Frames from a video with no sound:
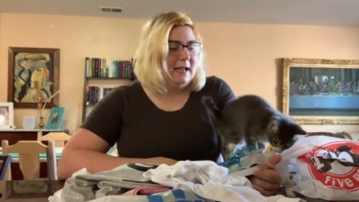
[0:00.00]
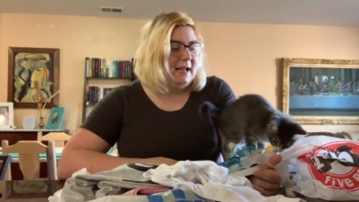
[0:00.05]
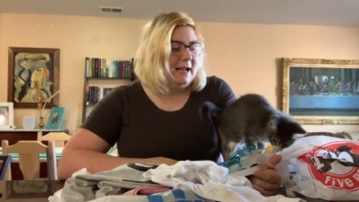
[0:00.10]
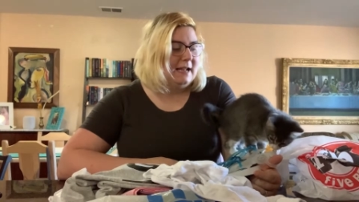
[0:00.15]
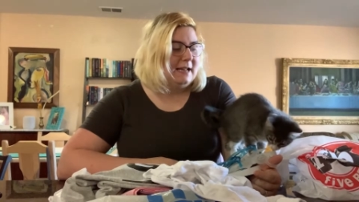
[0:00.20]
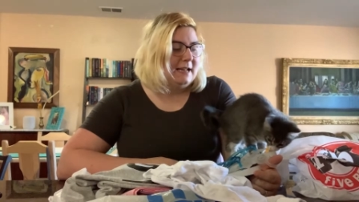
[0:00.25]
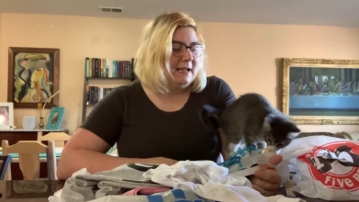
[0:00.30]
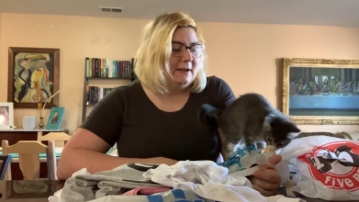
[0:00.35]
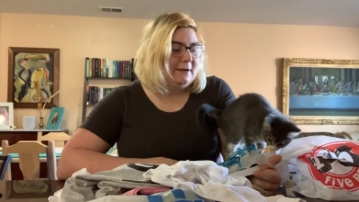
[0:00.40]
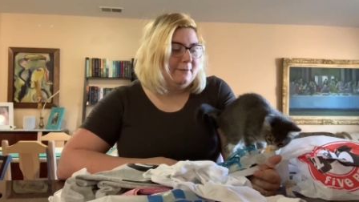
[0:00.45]

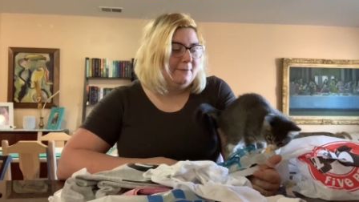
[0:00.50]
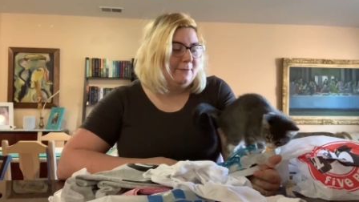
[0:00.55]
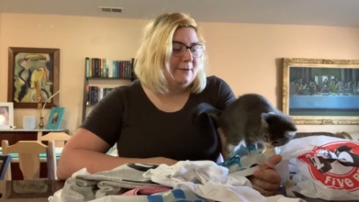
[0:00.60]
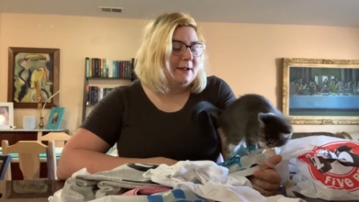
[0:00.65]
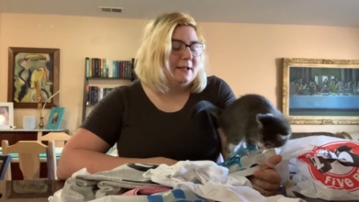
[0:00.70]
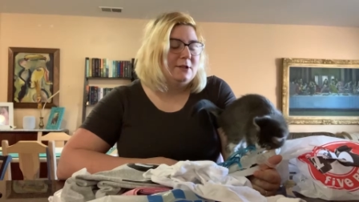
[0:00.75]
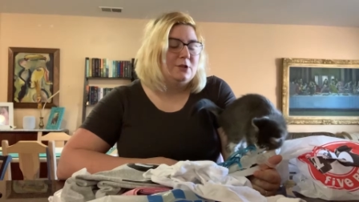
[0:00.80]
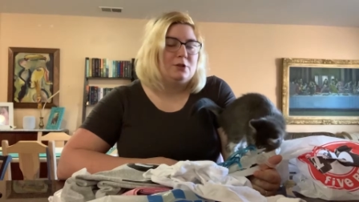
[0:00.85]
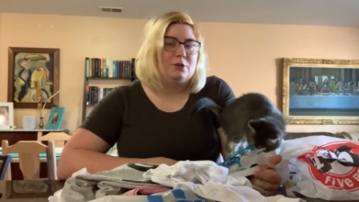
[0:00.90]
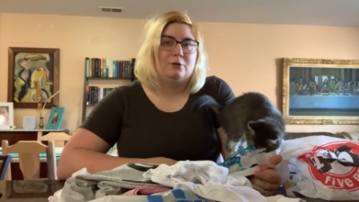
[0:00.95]
I have
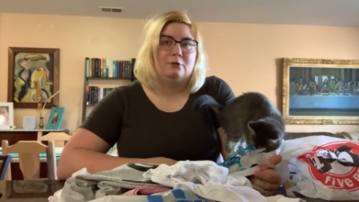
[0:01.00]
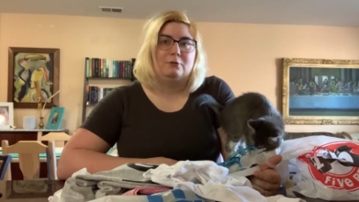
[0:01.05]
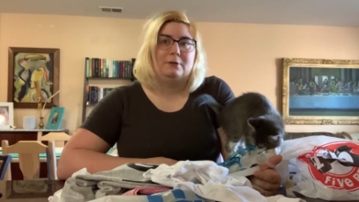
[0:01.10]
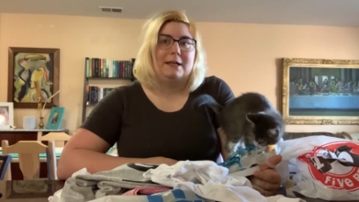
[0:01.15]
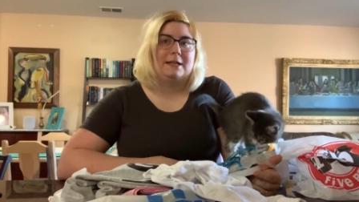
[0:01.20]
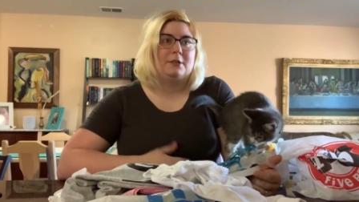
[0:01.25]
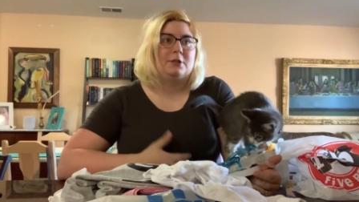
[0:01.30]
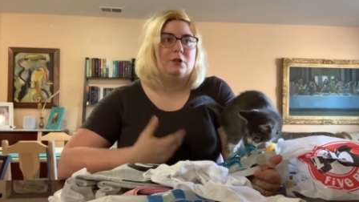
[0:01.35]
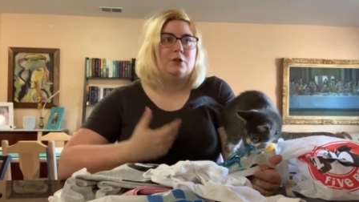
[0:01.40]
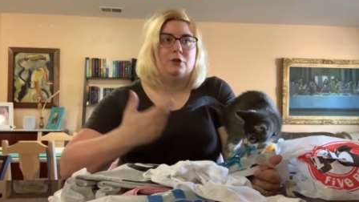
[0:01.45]
friends who
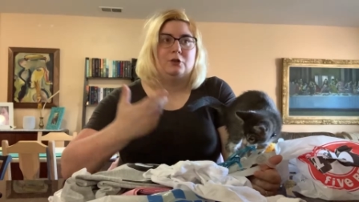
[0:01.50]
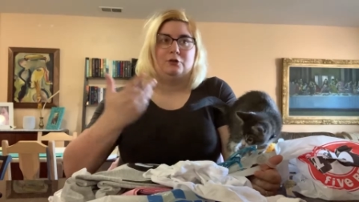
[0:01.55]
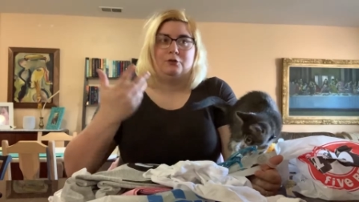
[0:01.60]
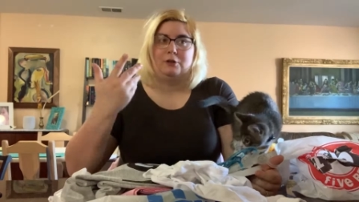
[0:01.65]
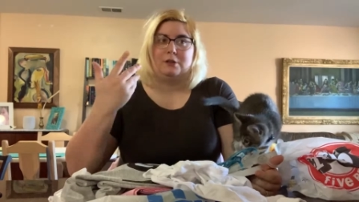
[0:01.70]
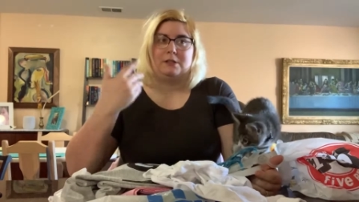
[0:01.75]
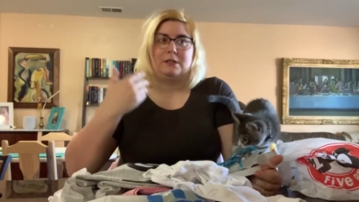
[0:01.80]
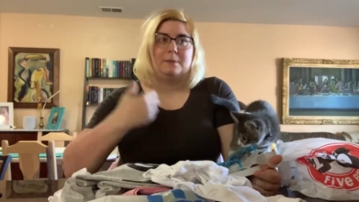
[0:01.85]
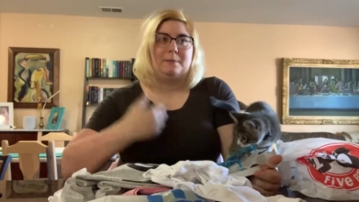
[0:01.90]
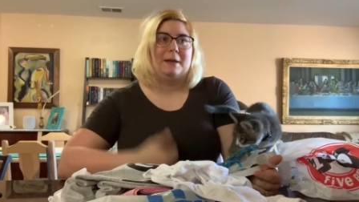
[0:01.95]
like to
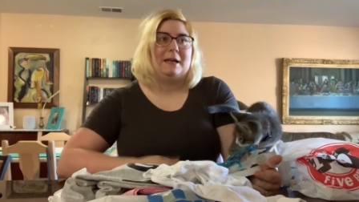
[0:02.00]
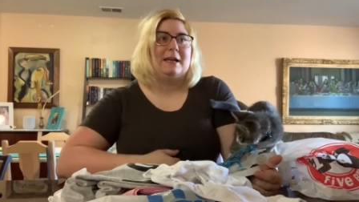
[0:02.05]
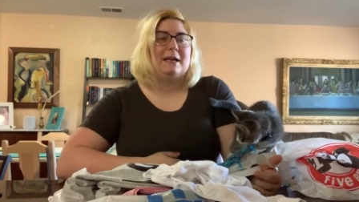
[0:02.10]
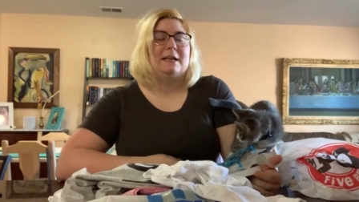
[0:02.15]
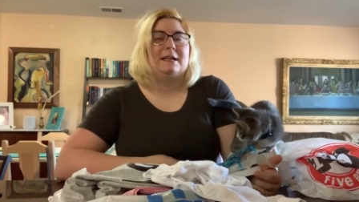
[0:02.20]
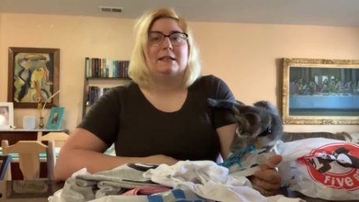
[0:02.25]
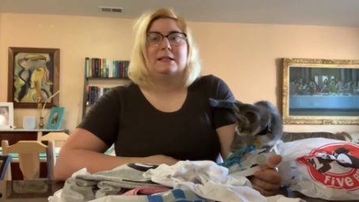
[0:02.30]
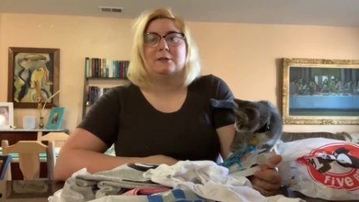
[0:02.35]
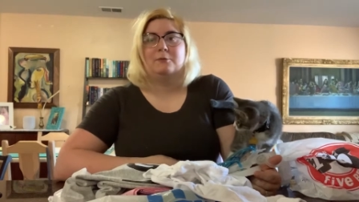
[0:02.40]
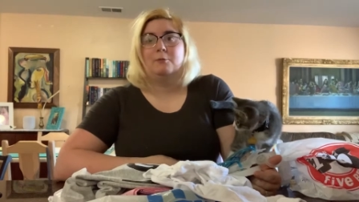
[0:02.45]
dress up
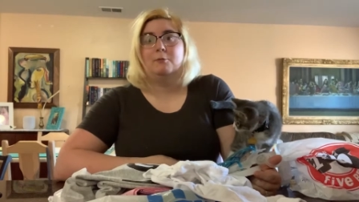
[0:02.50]
as